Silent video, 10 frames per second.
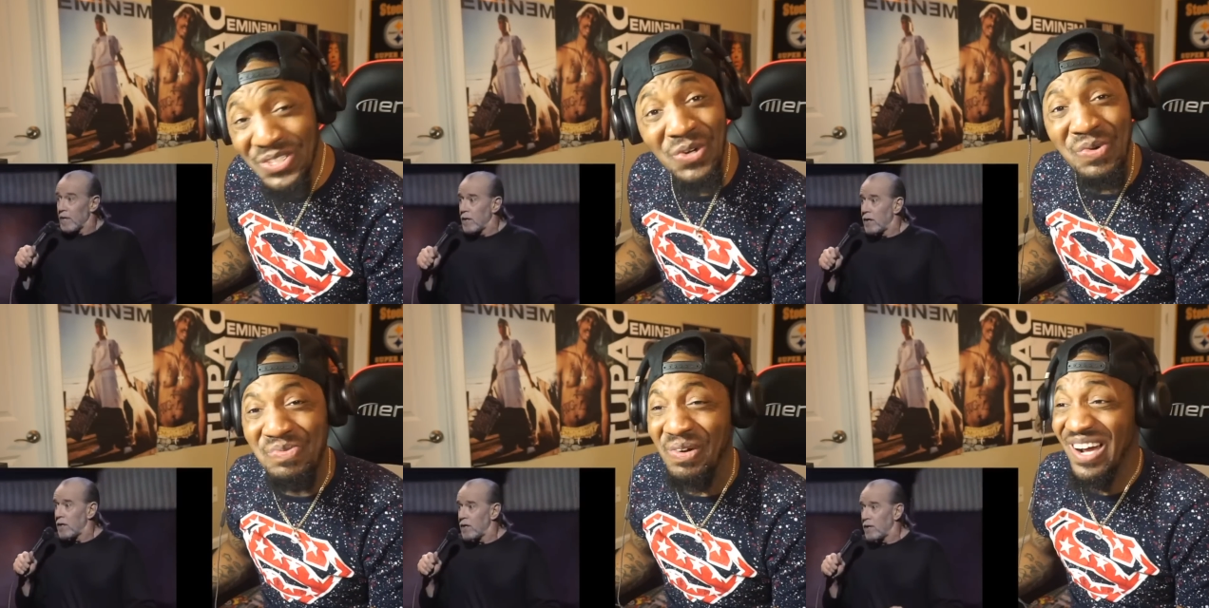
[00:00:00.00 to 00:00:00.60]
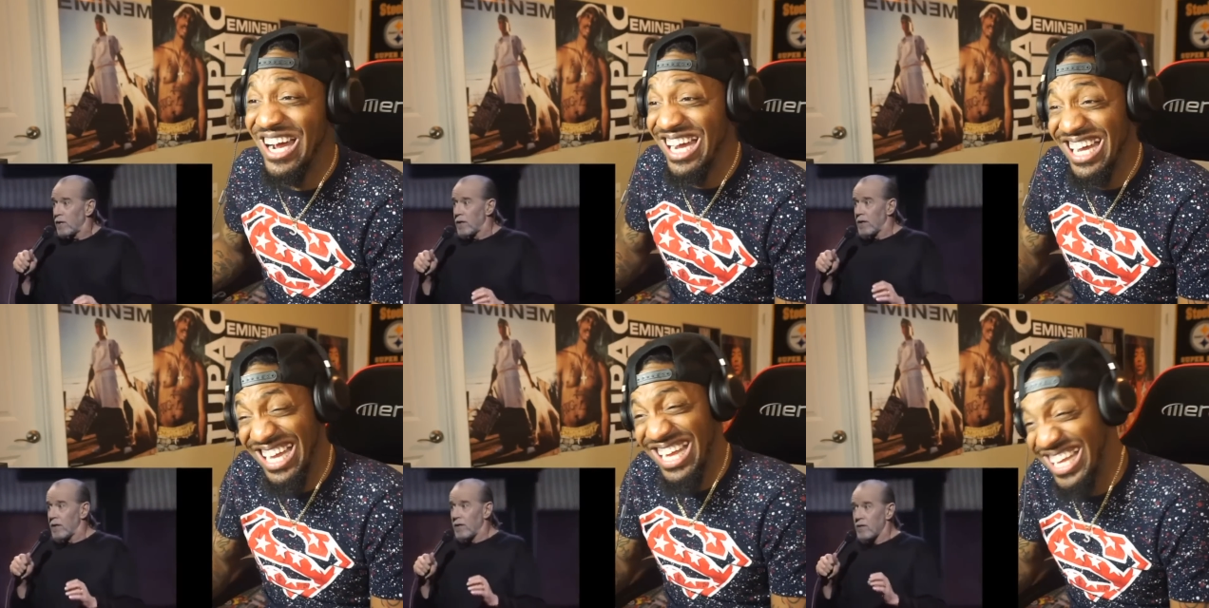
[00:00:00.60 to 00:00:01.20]
Speaker 1: true, bro.
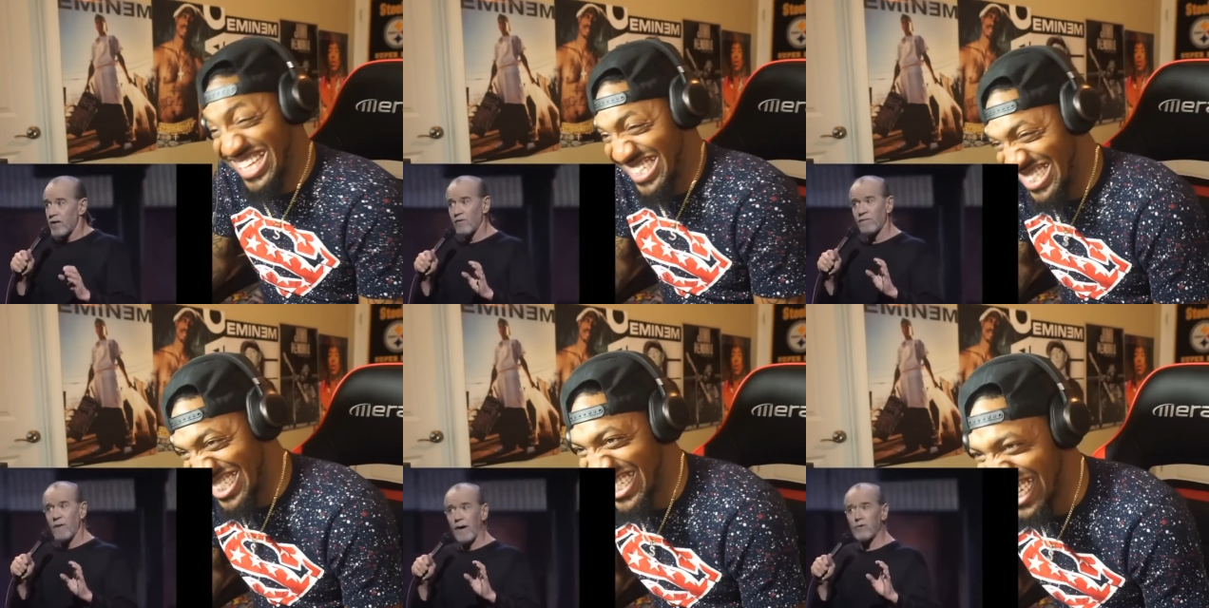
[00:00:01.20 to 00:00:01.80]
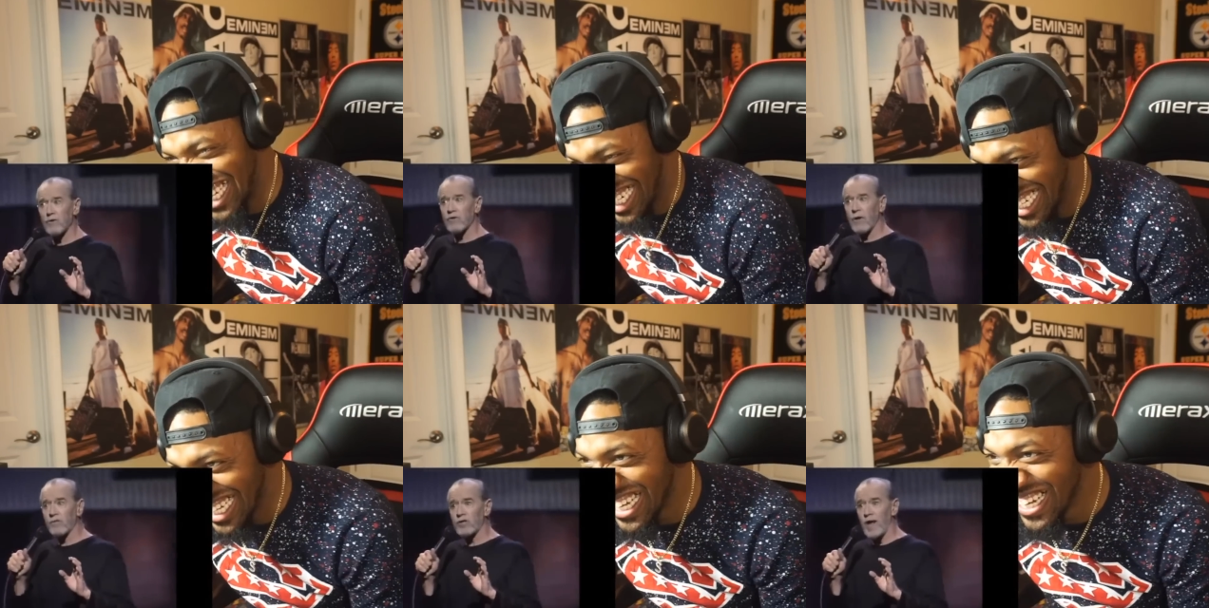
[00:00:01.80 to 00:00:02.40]
Do you ever find
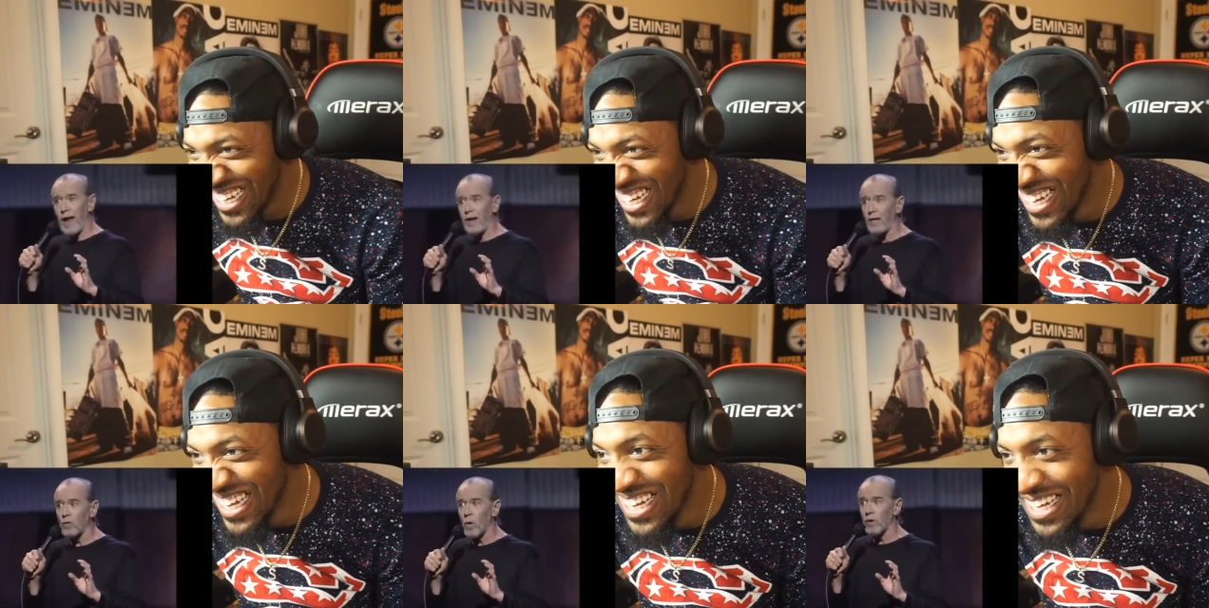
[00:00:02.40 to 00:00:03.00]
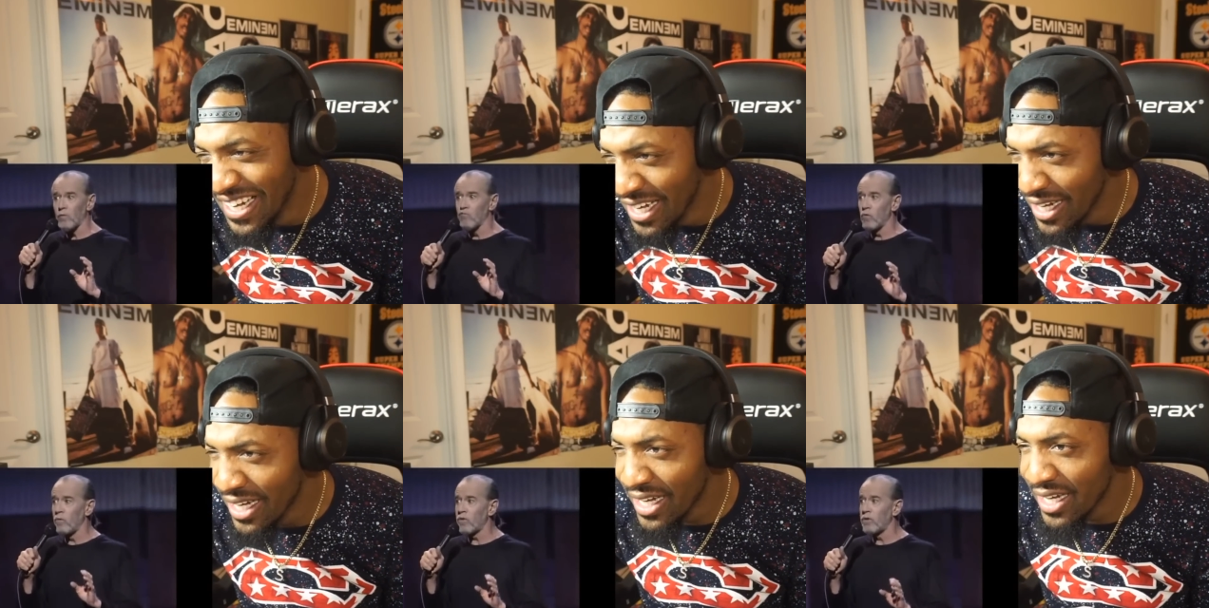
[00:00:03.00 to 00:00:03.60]
yourself standing in one of the
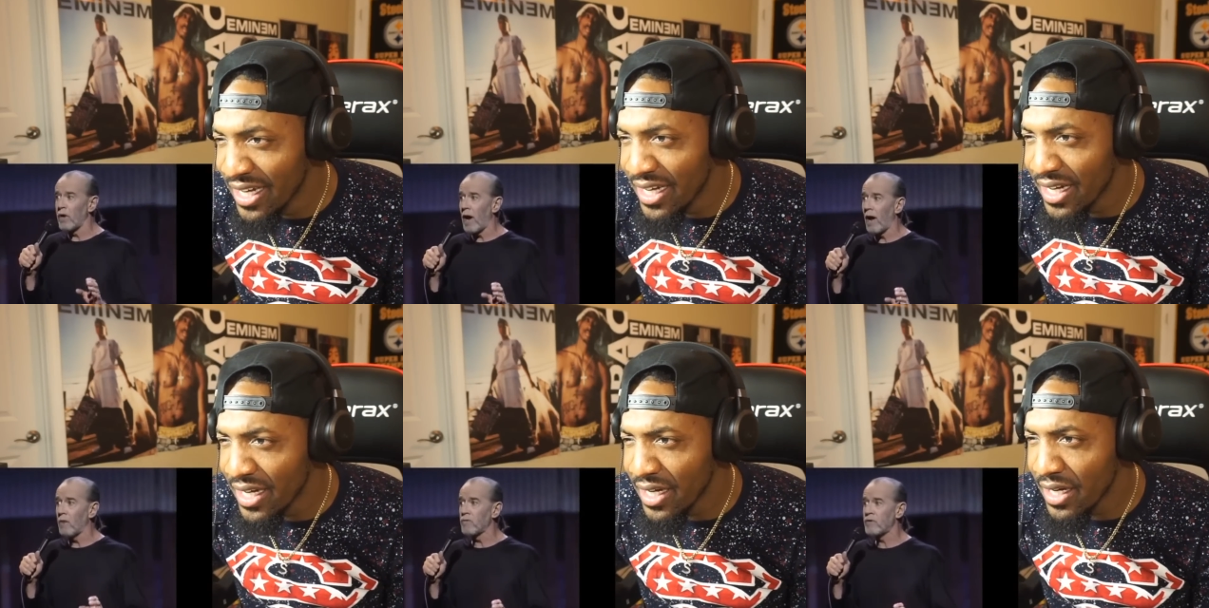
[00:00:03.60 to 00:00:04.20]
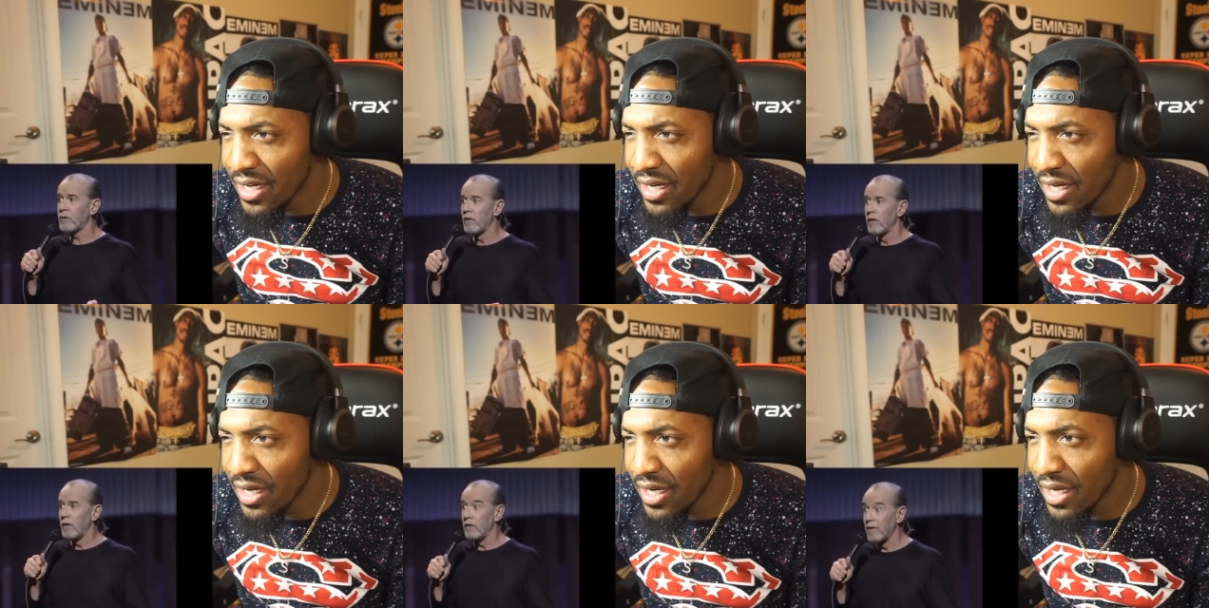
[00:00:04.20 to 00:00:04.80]
rooms in your house
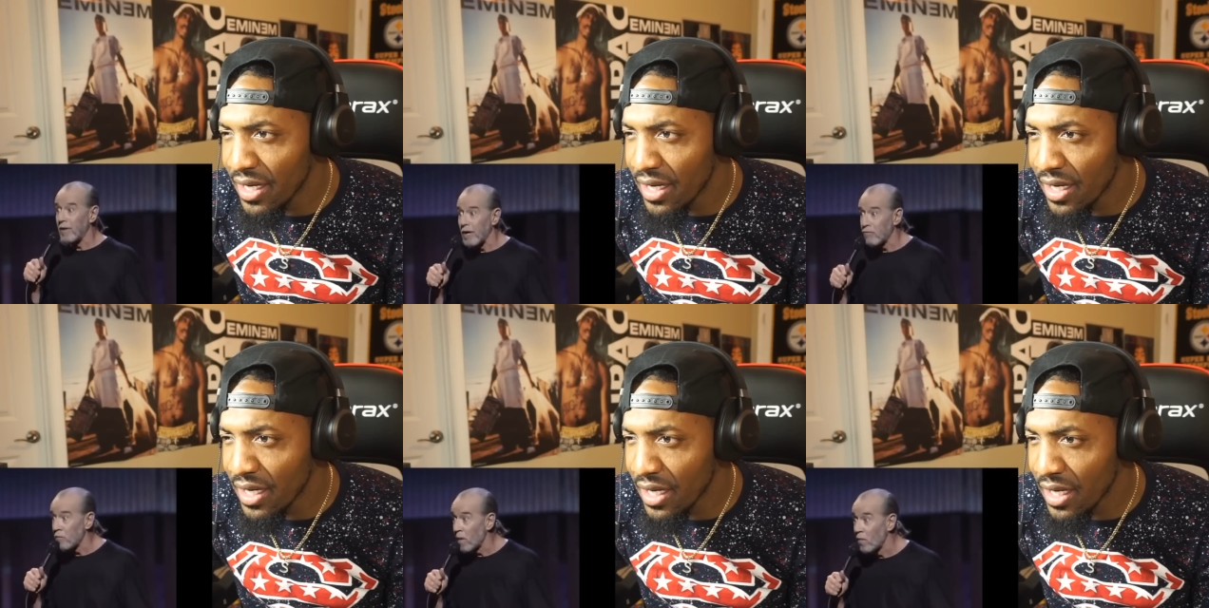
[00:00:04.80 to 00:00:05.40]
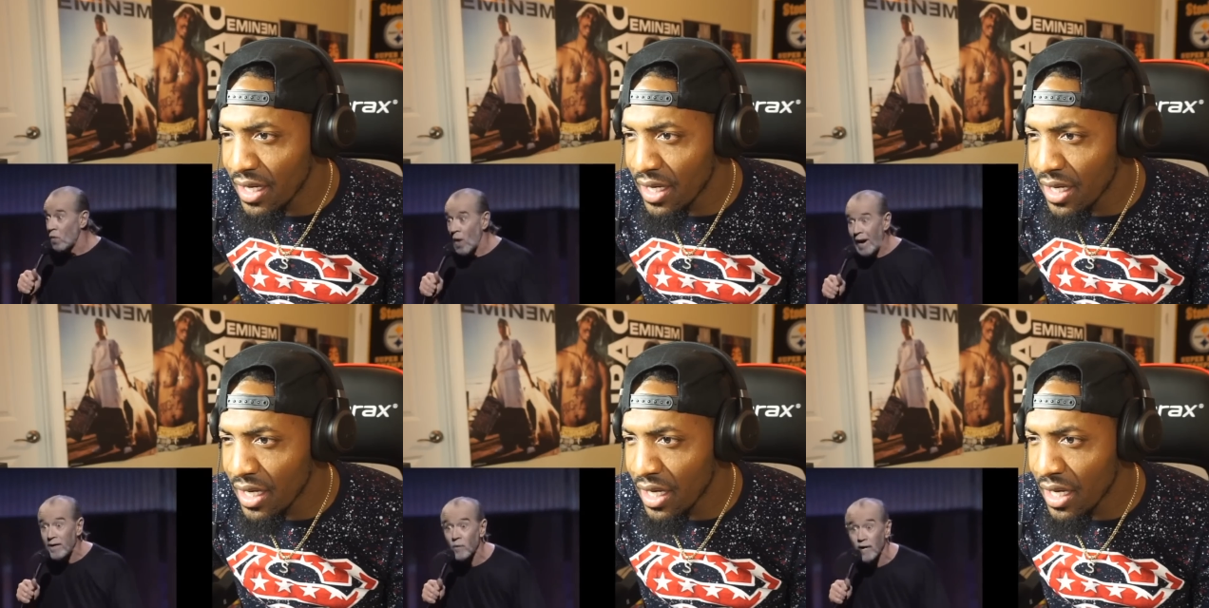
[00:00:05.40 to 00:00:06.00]
and you can't remember
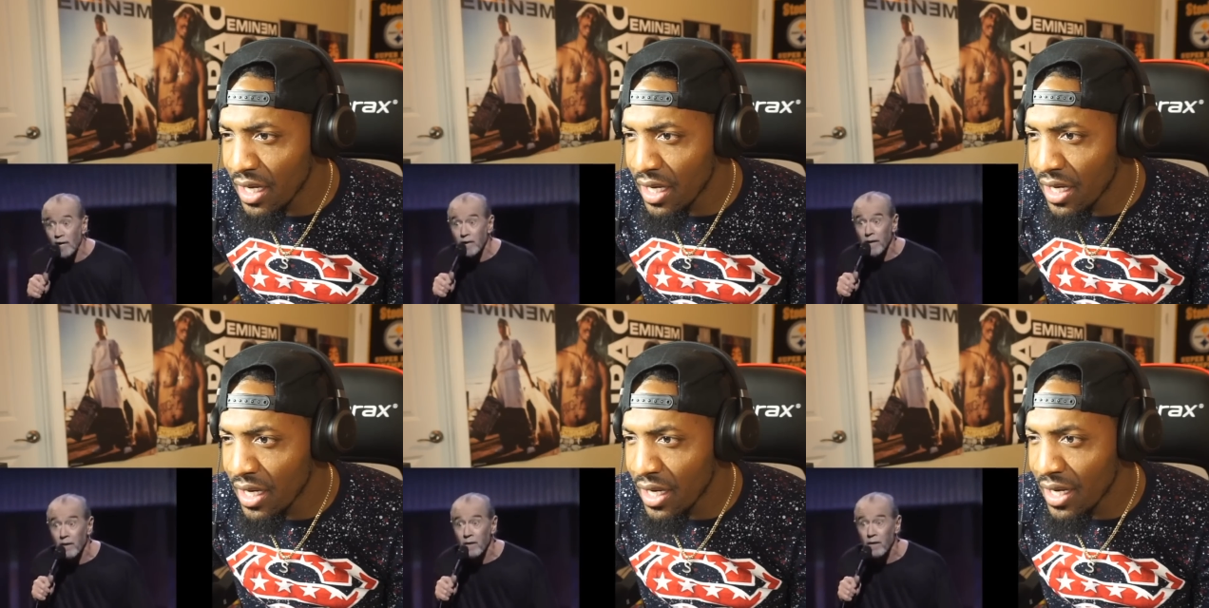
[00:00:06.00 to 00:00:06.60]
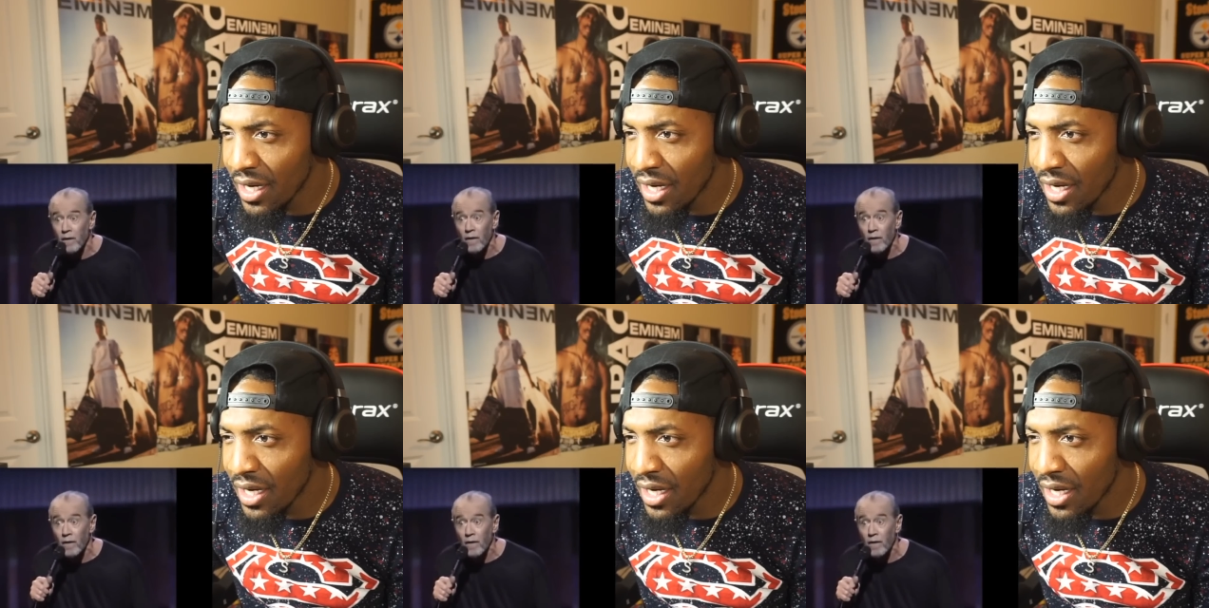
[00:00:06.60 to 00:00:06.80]
why you went in there?